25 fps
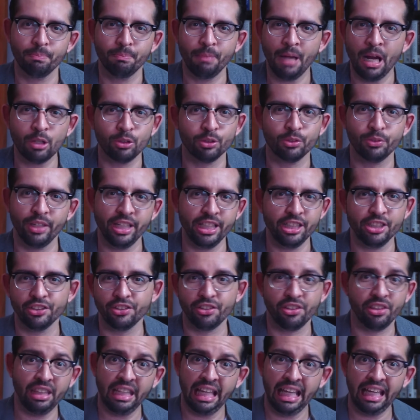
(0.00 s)
Power Ranger
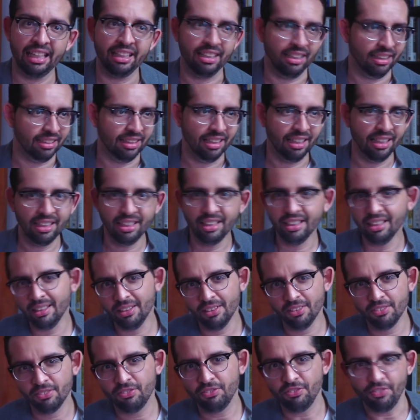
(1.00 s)
thing and
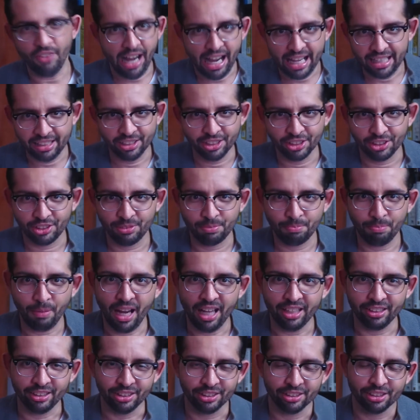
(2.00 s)
fight the
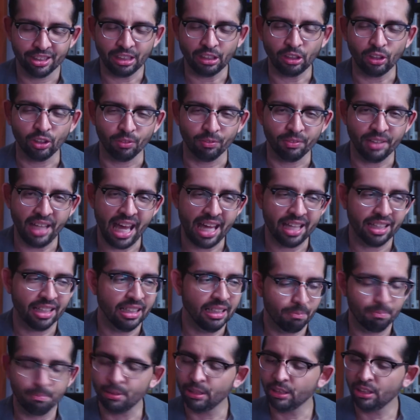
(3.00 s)
spiders and all that.
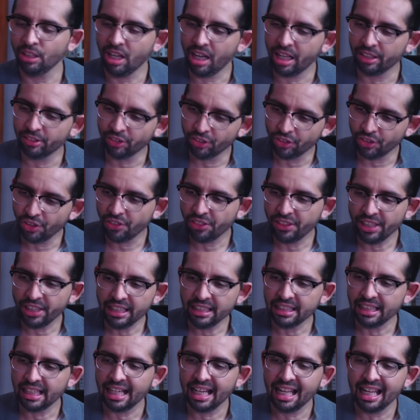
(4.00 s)
But another thing
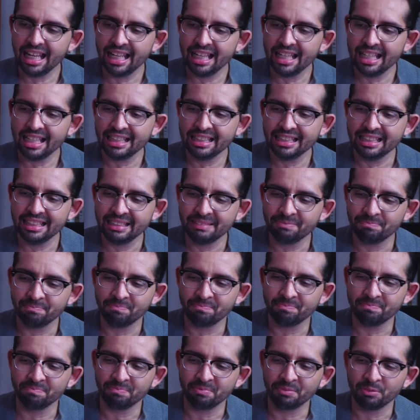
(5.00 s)
that I
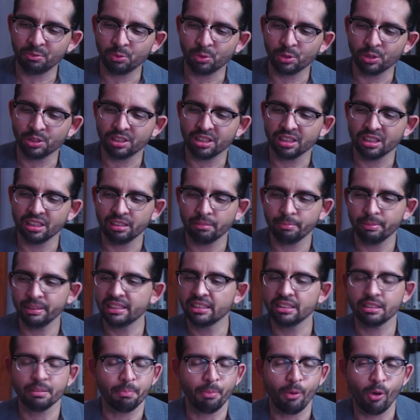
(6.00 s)
was a little bit
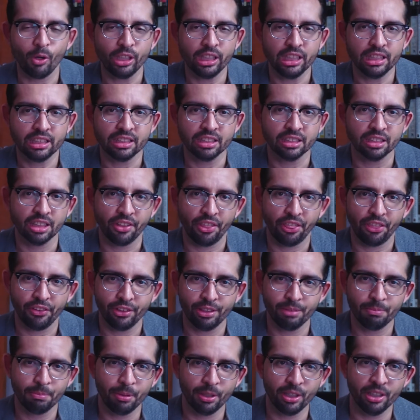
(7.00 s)
disappointed in the
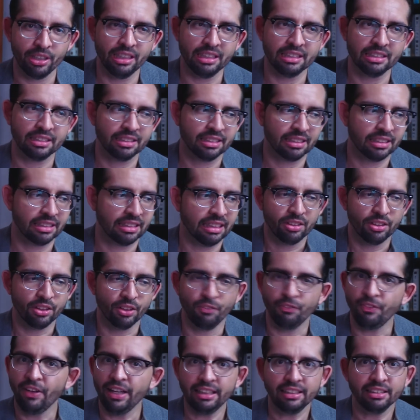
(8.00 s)
third book is the
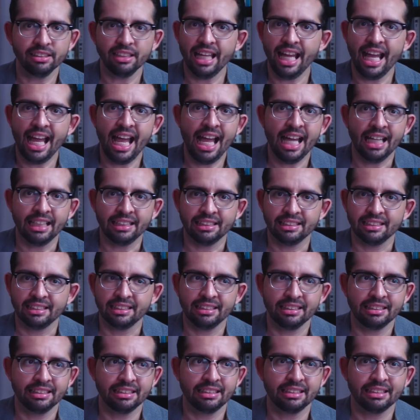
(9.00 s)
final act.
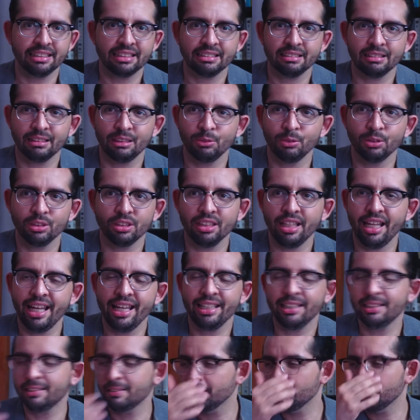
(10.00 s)
It was
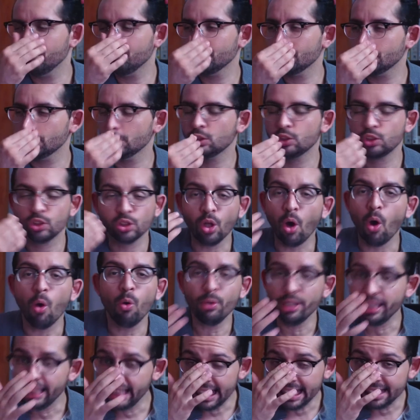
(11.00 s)
like
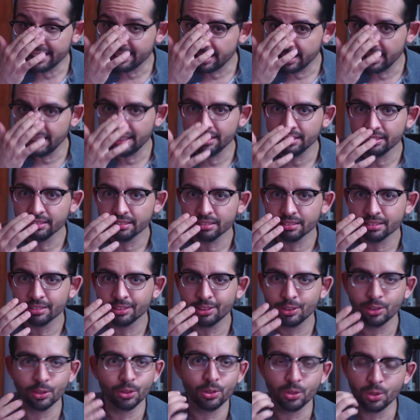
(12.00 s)
so easy
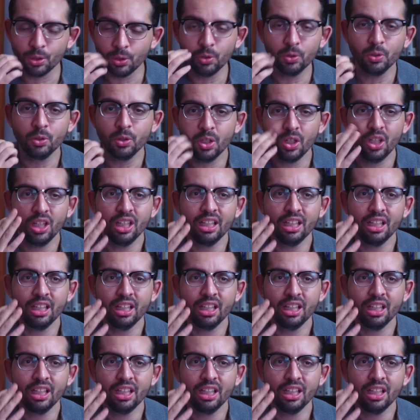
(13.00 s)
to do.